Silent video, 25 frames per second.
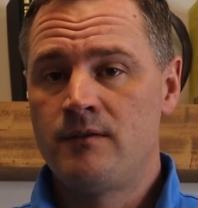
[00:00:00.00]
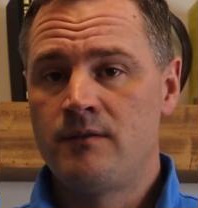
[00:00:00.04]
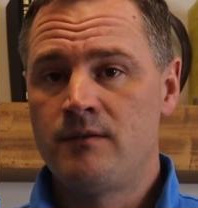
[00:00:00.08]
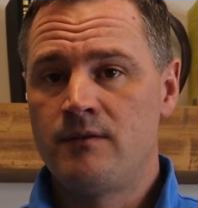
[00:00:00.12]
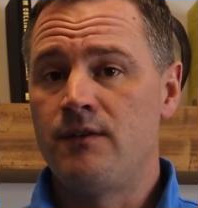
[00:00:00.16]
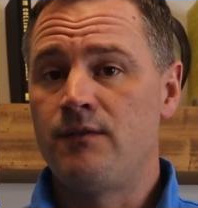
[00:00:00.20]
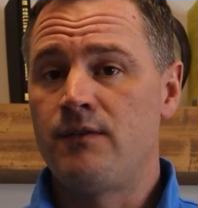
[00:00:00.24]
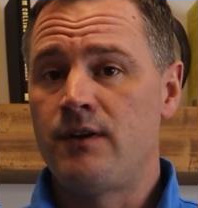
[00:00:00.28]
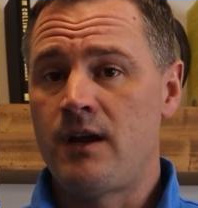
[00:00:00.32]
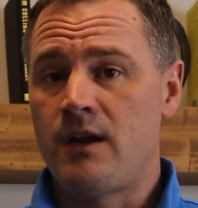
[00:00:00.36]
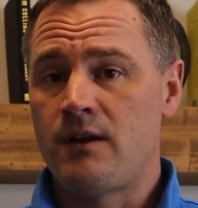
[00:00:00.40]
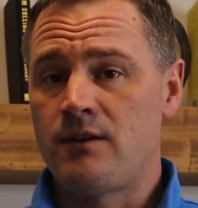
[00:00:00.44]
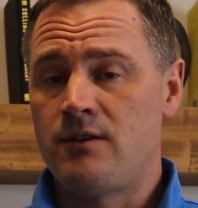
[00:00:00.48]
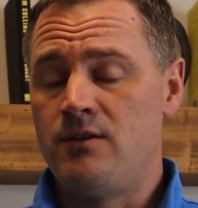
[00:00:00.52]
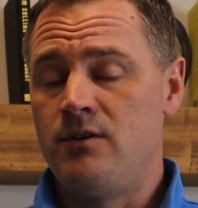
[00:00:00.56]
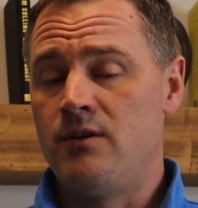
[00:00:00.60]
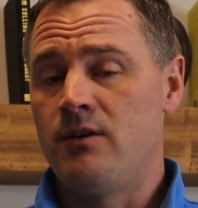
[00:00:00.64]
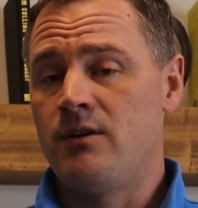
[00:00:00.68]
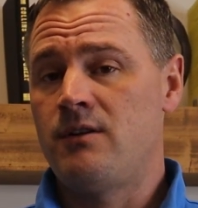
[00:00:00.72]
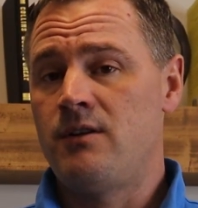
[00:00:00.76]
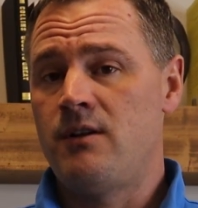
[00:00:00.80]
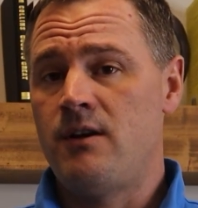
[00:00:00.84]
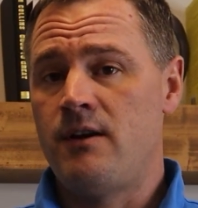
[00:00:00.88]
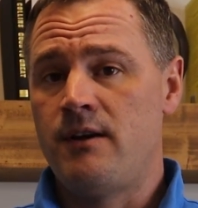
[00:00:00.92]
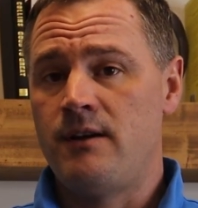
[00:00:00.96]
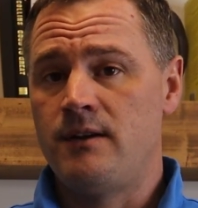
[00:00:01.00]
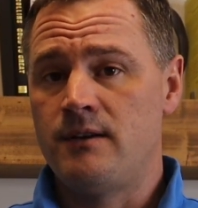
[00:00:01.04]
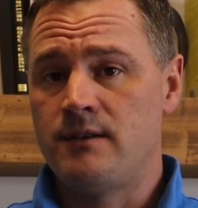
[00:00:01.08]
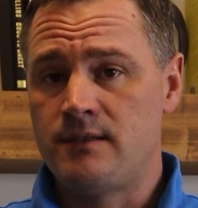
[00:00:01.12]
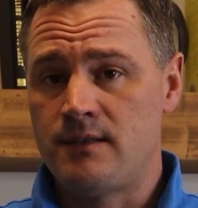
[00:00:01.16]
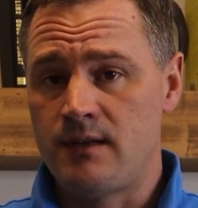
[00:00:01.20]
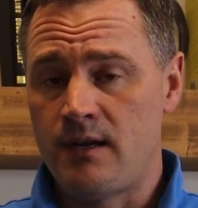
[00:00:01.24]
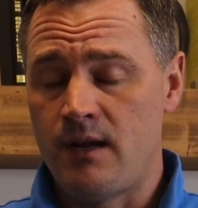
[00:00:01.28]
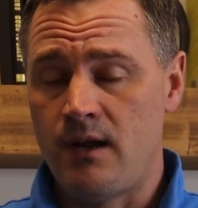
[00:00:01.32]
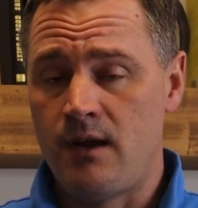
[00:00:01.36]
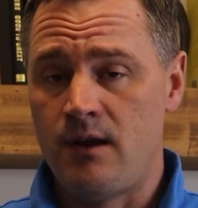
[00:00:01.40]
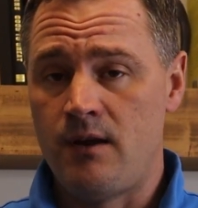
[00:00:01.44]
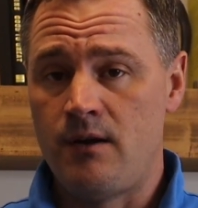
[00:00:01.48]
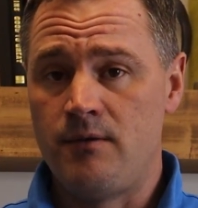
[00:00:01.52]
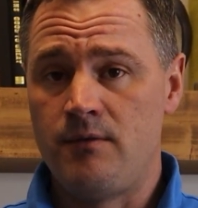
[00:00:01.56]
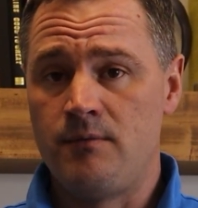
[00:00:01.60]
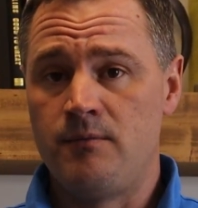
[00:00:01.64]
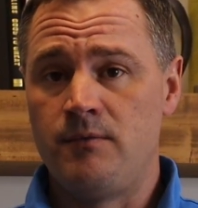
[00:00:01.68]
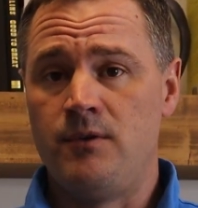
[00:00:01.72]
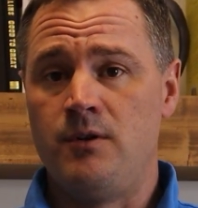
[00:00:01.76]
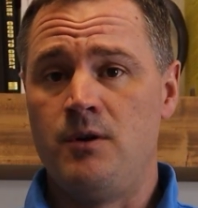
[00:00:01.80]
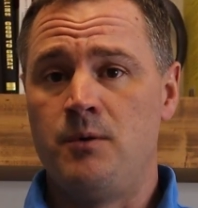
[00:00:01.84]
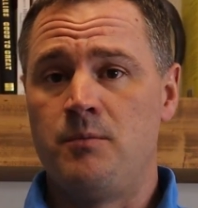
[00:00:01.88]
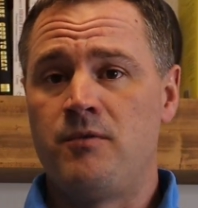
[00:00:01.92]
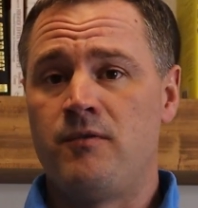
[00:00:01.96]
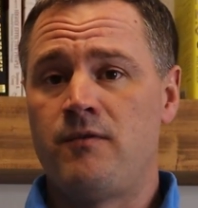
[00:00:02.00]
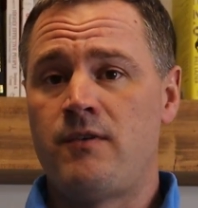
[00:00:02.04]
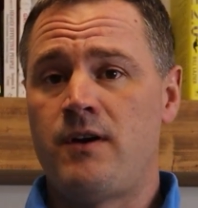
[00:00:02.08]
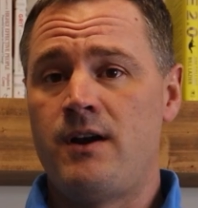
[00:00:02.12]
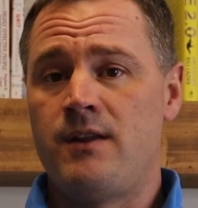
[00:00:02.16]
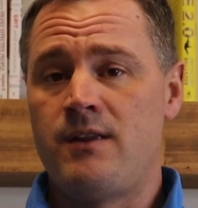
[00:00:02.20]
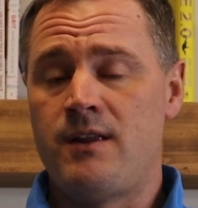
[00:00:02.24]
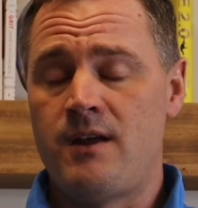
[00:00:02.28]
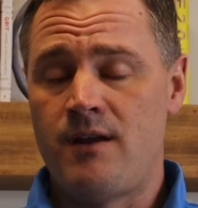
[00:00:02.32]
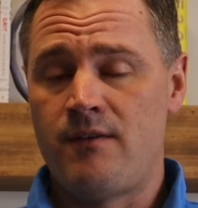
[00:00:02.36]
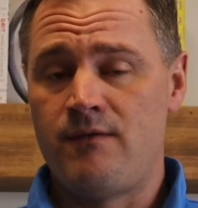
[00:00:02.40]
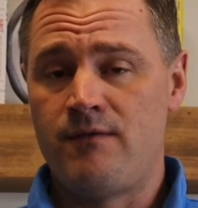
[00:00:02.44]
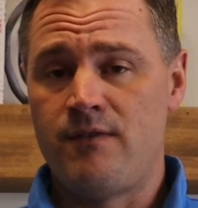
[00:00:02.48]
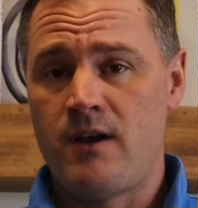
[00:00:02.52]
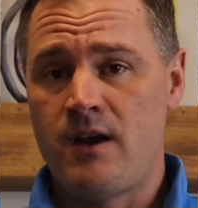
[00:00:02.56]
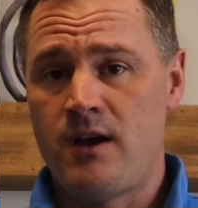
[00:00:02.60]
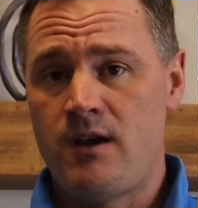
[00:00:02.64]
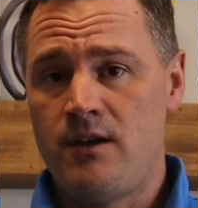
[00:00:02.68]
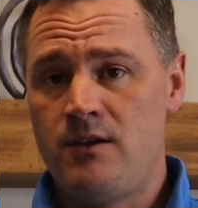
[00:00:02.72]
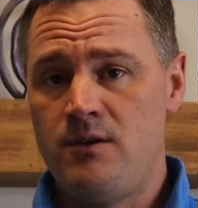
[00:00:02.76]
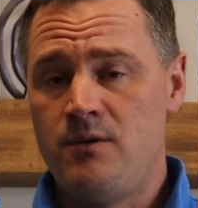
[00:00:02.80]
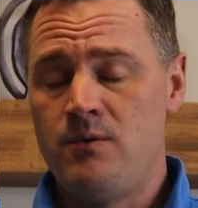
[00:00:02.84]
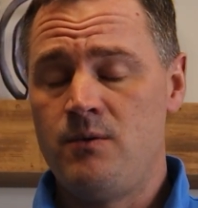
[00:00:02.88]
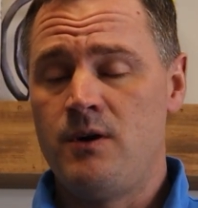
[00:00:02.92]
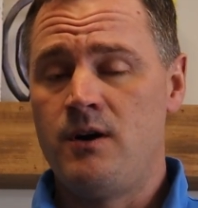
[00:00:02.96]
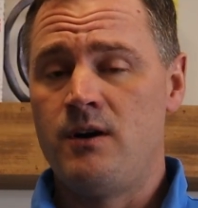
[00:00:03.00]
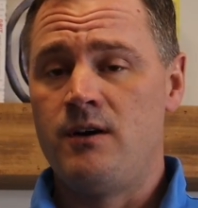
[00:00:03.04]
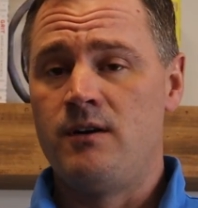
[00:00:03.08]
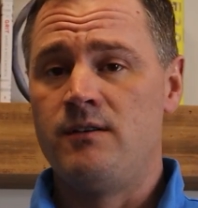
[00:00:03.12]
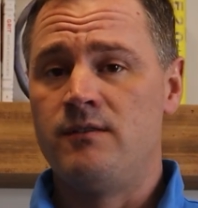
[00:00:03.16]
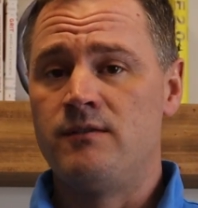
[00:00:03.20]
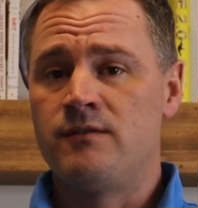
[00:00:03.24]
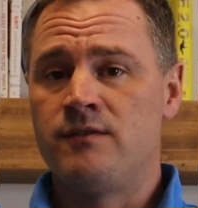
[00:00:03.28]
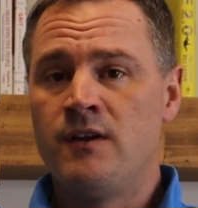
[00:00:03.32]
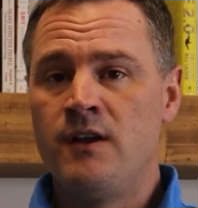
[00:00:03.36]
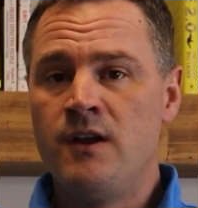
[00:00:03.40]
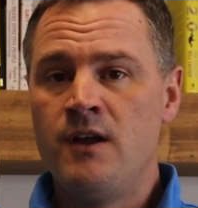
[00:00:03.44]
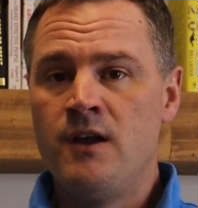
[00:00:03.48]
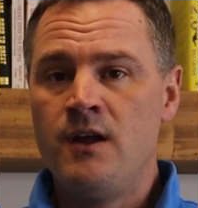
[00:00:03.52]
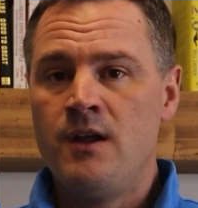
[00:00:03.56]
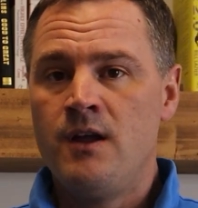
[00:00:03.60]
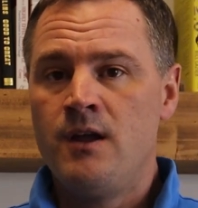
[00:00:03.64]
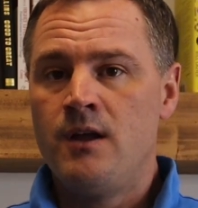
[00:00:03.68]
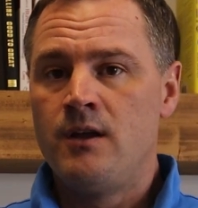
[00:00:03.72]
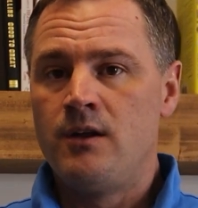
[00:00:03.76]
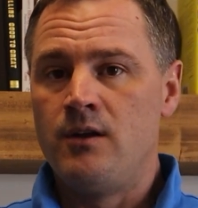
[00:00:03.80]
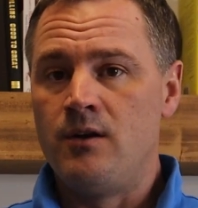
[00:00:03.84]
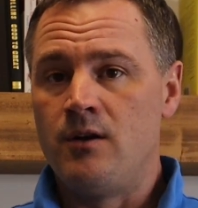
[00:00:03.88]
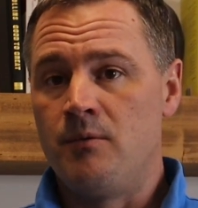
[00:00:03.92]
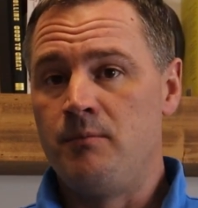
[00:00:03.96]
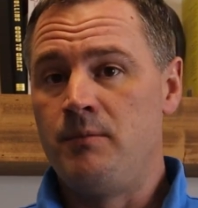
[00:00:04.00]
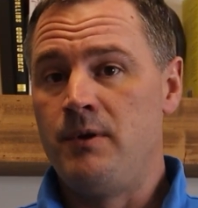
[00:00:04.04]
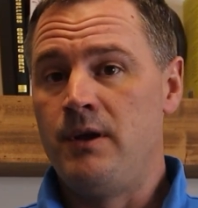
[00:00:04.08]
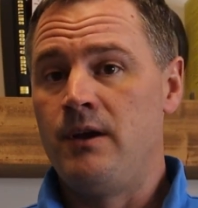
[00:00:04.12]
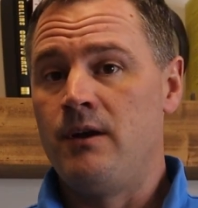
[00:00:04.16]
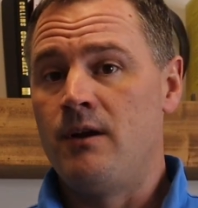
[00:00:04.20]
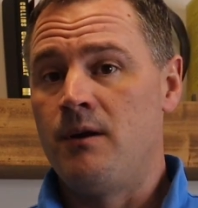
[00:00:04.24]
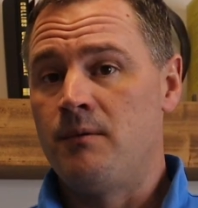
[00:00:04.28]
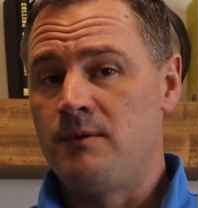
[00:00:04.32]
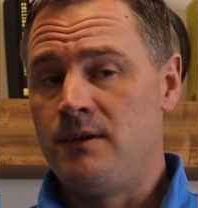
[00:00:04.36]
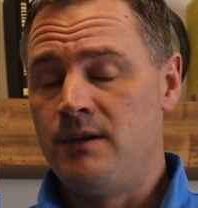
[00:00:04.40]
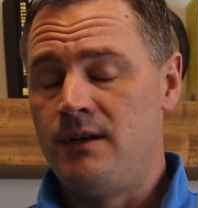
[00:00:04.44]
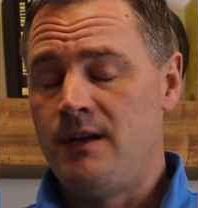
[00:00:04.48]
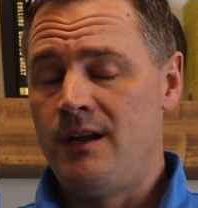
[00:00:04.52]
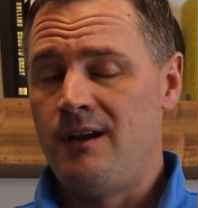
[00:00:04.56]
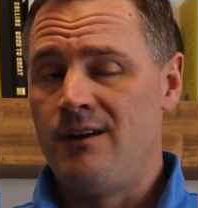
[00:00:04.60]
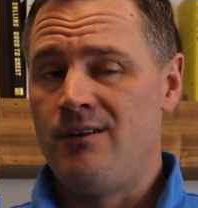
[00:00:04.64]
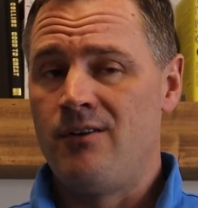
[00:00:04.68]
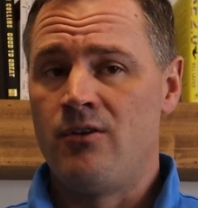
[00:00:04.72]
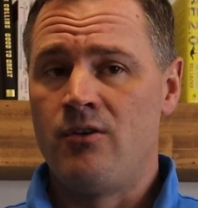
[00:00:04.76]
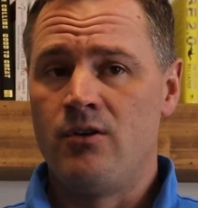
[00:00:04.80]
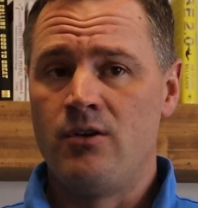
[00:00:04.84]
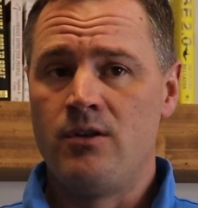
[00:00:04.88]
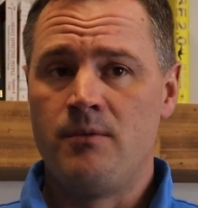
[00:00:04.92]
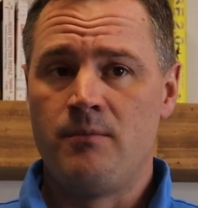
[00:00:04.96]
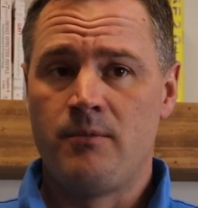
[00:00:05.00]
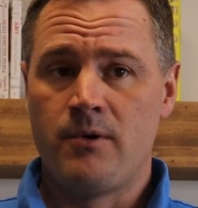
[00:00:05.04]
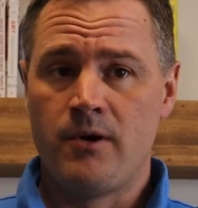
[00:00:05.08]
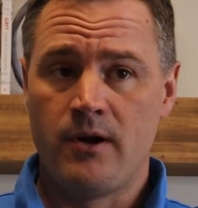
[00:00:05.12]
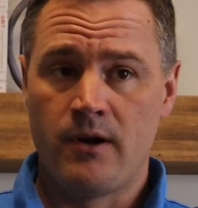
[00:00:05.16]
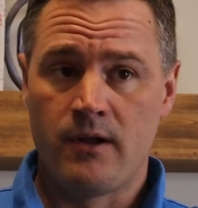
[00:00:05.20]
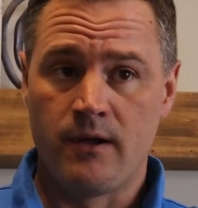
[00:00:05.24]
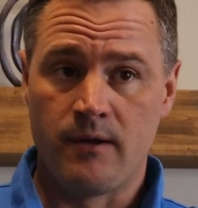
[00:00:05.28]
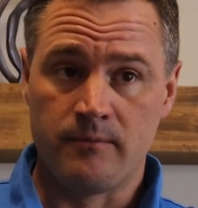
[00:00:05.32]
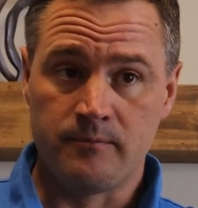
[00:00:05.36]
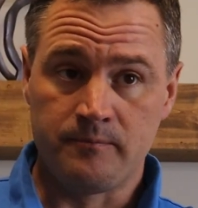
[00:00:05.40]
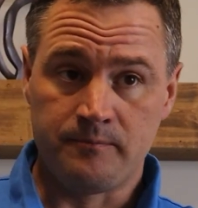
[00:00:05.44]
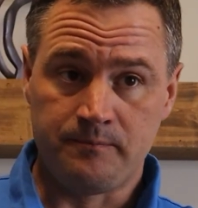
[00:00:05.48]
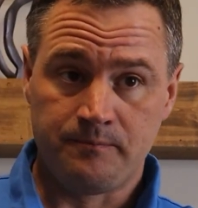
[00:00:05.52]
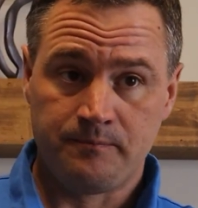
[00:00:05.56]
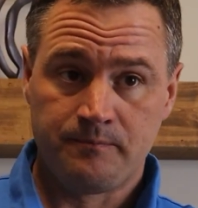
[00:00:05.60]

give it out to your clients and you provide that value of, being up to date on the market.